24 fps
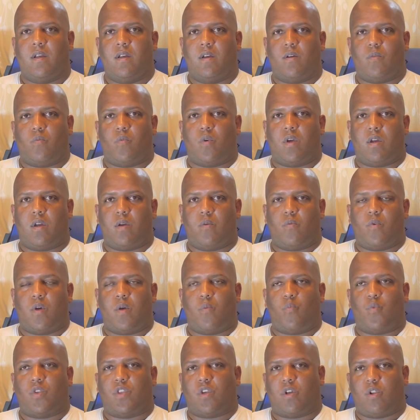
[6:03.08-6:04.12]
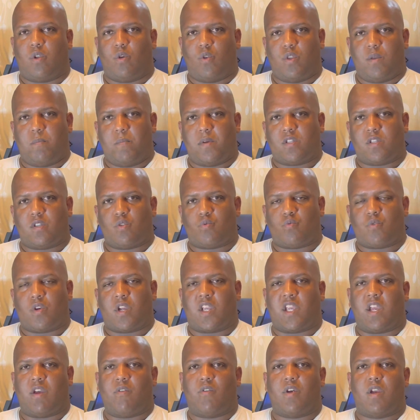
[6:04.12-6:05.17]
with the clothing business, we're
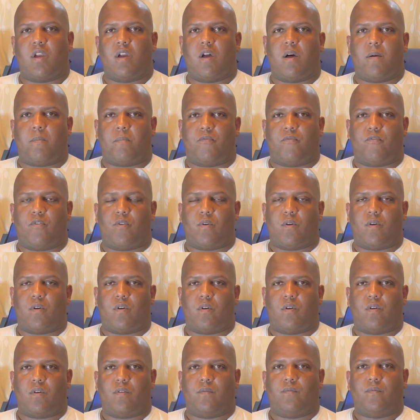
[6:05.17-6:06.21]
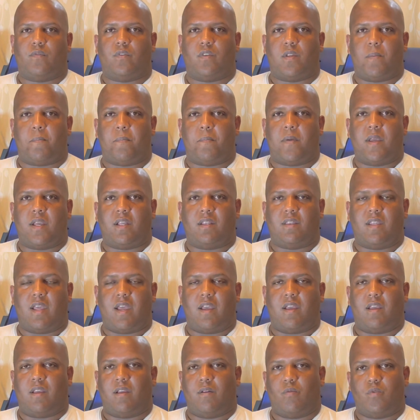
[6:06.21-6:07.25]
gearing up for the big
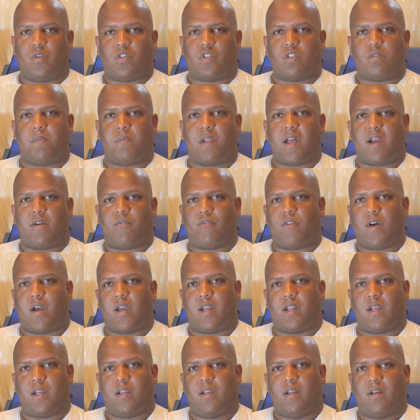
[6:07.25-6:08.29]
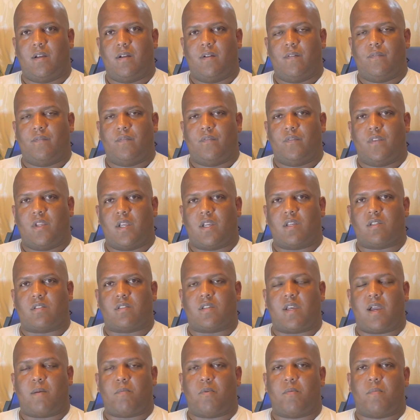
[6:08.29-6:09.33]
day, which is Black Friday and
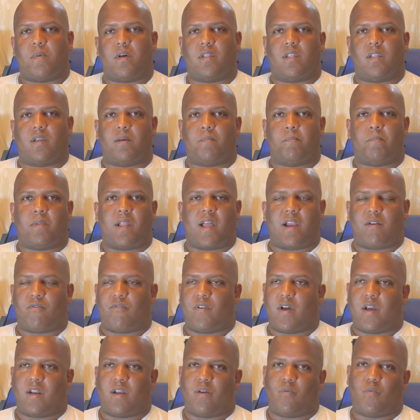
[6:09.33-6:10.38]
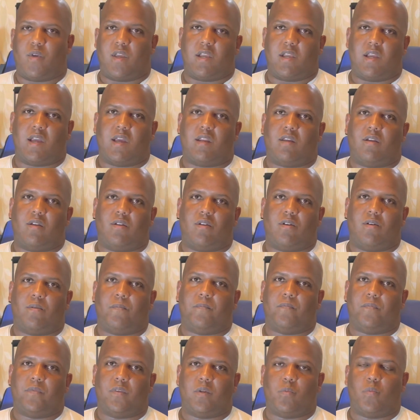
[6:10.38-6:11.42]
Cyber Monday, Black Friday weekend, you know,
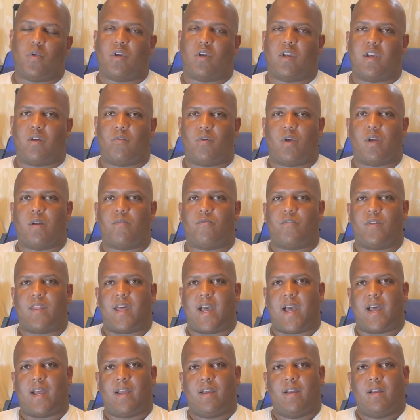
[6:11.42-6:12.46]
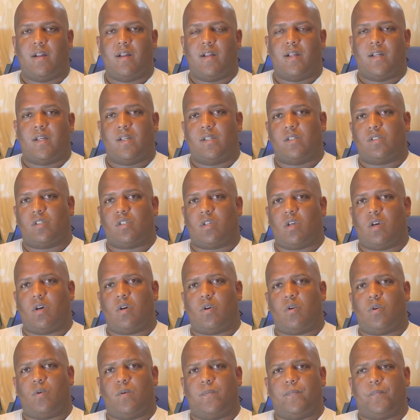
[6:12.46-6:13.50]
we're gearing up for that.
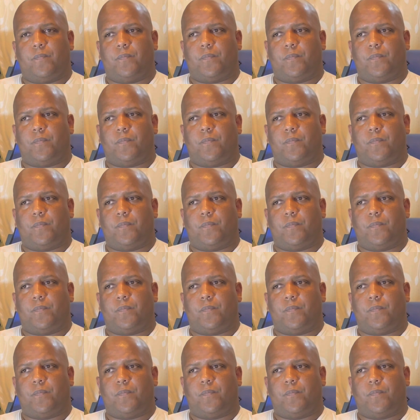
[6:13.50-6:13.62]
So